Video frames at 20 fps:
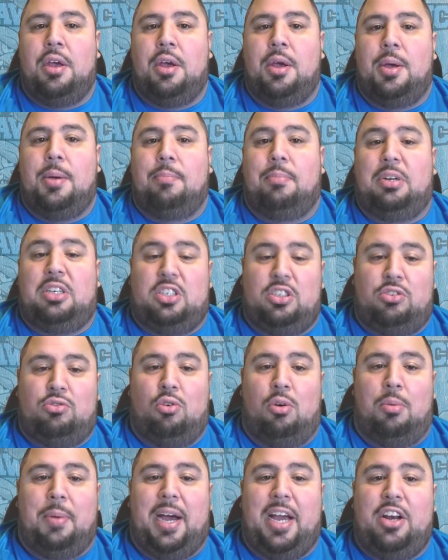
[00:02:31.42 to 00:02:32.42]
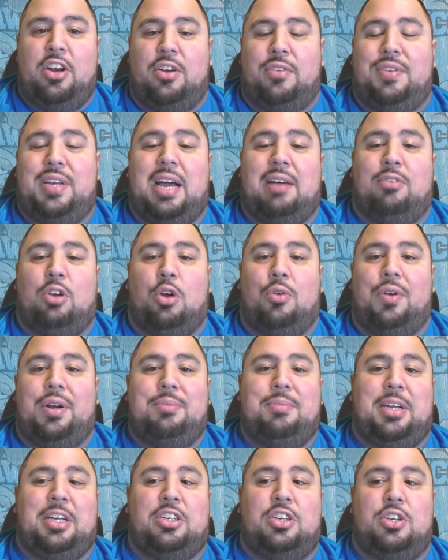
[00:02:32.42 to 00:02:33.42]
But just a reminder if you haven't already,
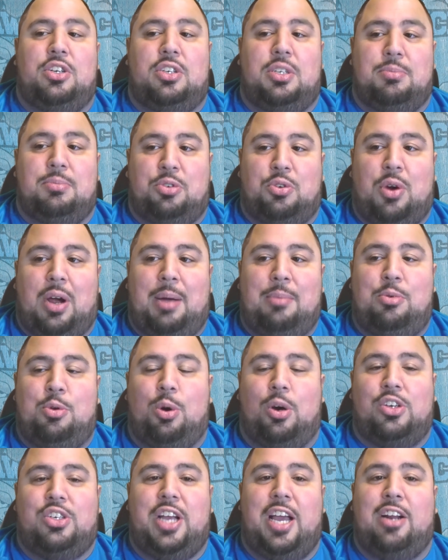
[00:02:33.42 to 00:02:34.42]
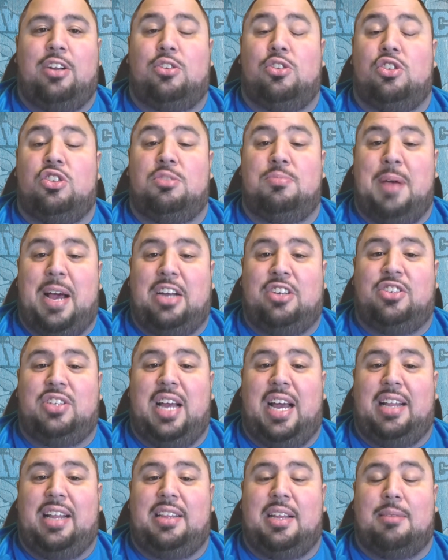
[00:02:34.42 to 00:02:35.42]
make sure you're subscribed to our channel and smash
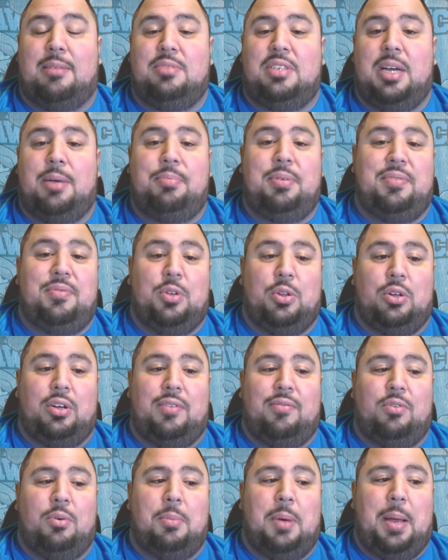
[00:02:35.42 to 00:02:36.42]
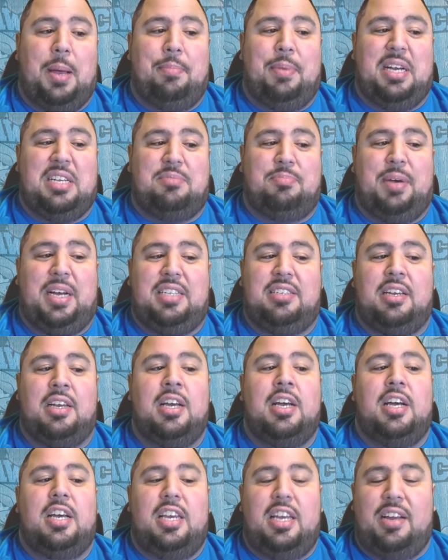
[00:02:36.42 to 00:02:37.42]
that thumbs up. And if you're looking for my best bets,
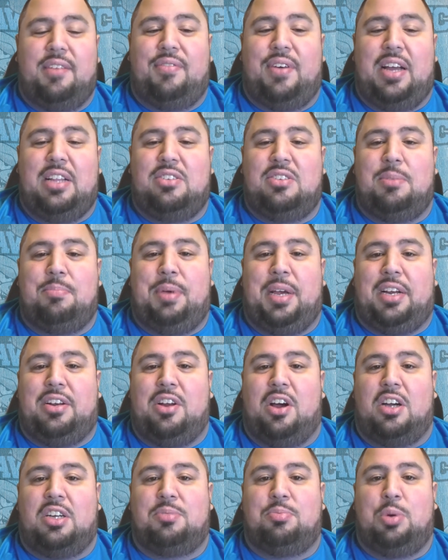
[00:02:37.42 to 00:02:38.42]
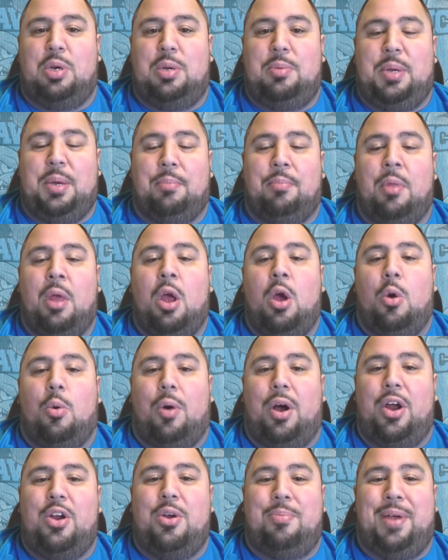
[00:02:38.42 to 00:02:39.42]
you can find those at Pick Dawgz Premium.
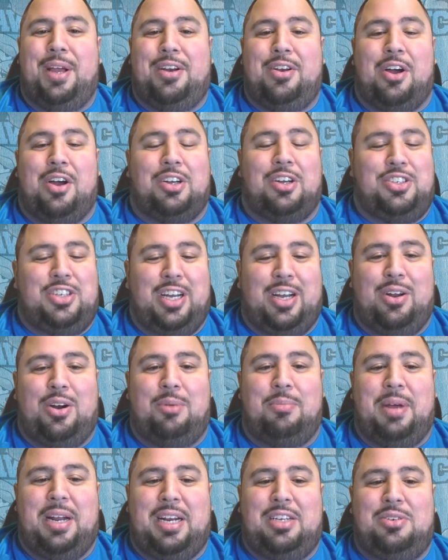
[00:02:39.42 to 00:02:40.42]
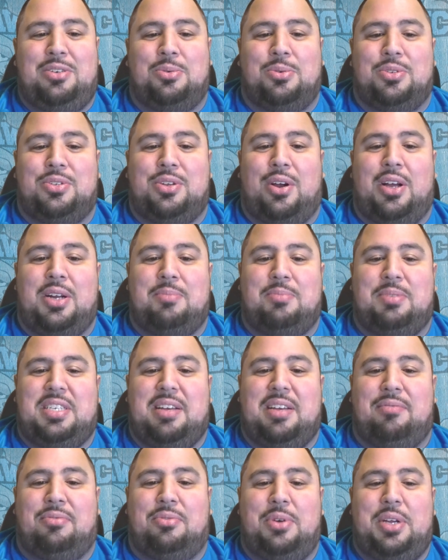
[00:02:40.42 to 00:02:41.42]
While you're at Pick Dawgz, check out our betting tools. They're
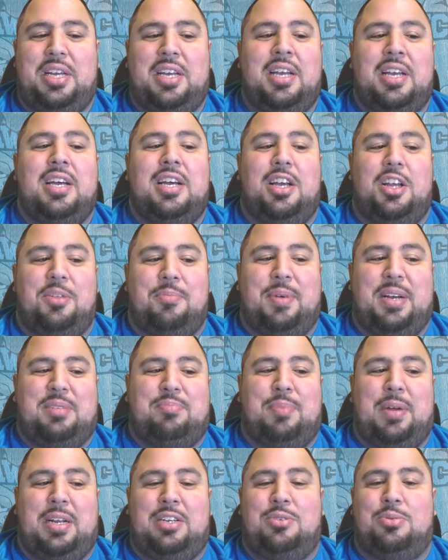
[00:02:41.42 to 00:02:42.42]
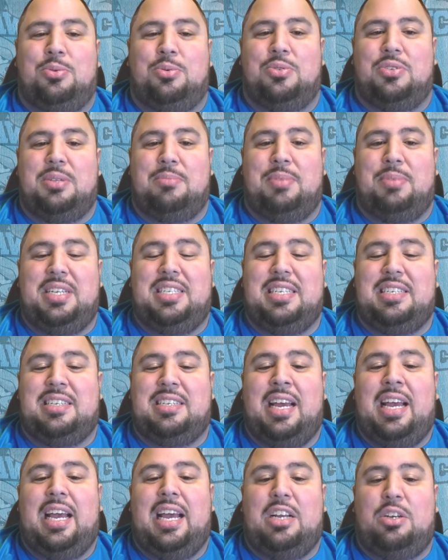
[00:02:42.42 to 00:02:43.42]
100% free. They're the best betting tools in the business
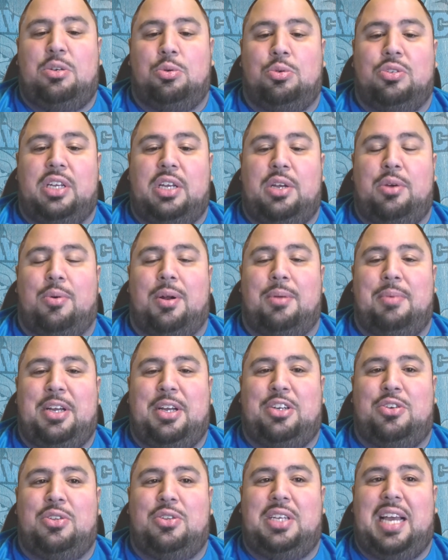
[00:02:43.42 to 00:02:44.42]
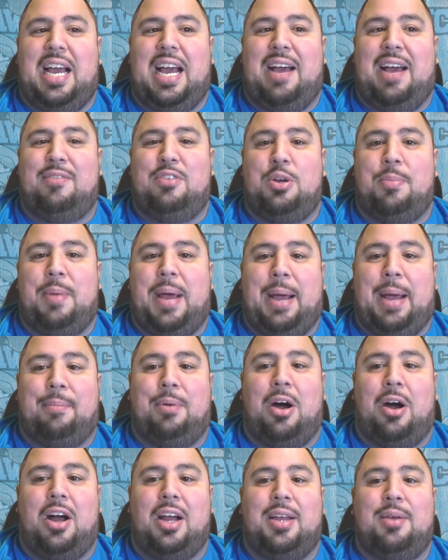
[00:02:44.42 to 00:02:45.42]
and tools that you want to make sure that you have in your back
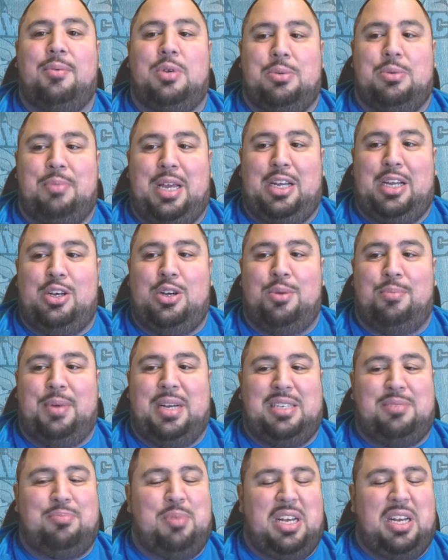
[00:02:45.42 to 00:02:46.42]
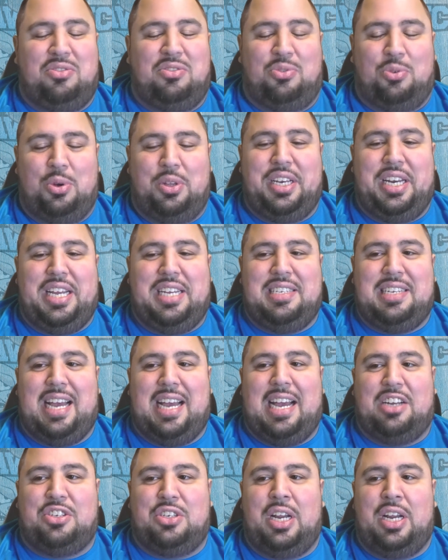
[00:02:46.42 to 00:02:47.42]
pocket when you're making your best bets for the day's
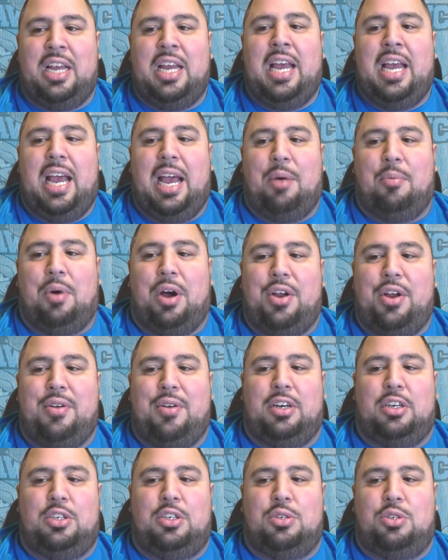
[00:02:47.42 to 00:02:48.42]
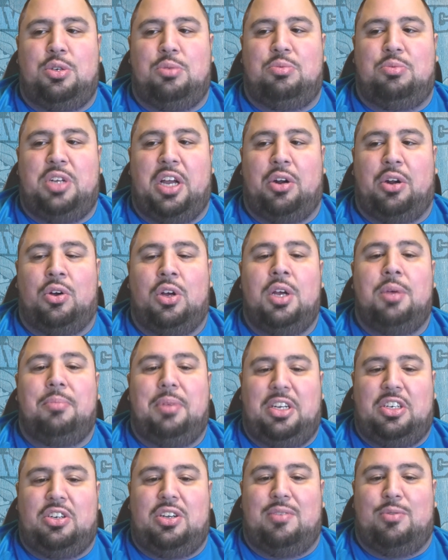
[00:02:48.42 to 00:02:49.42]
action. And while you're at our YouTube channel,
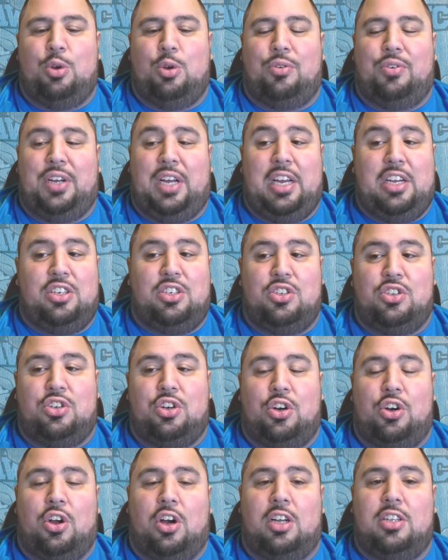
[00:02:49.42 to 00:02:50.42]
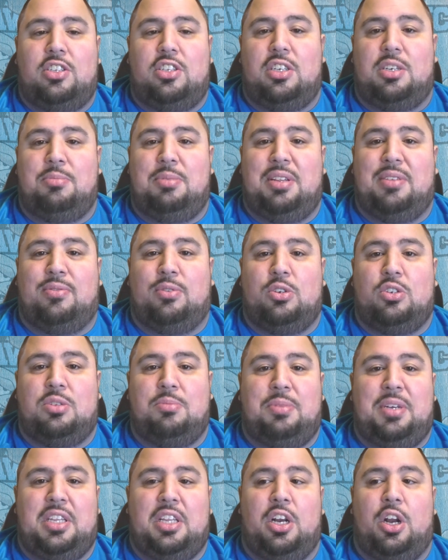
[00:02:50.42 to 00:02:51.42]
make sure you have notifications turned on so you can be the first to
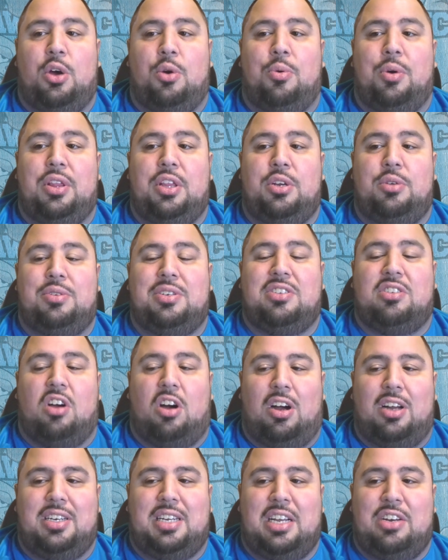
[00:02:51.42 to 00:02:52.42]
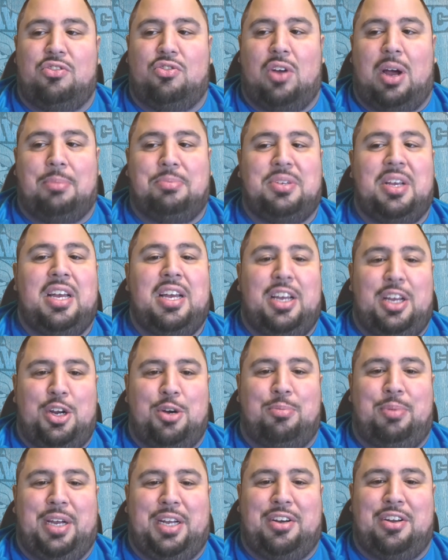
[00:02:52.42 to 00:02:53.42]
be in the know when the newest content drops here
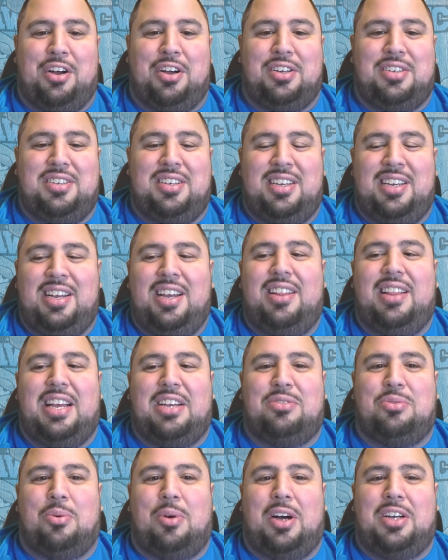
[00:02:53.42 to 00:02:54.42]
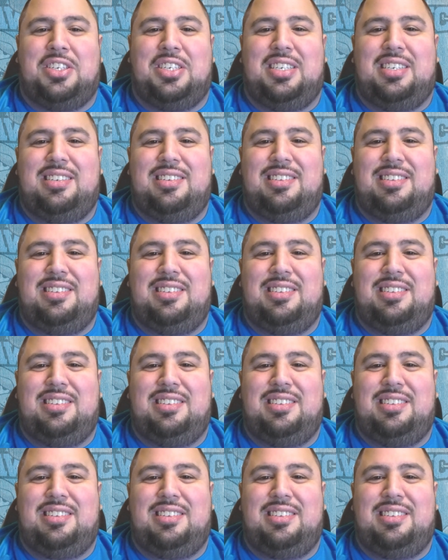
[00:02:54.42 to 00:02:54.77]
at Pick Dawgz. Thanks for watching.